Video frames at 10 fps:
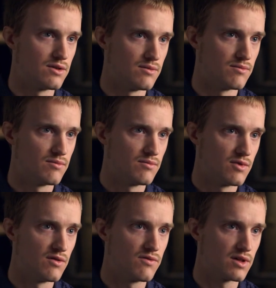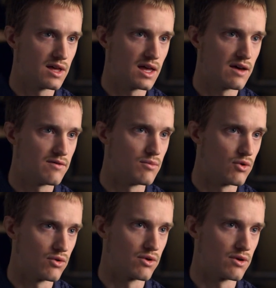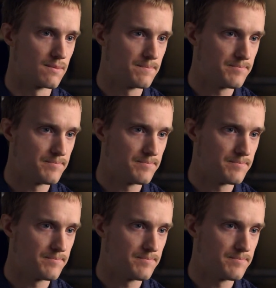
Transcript: and hopefully have a more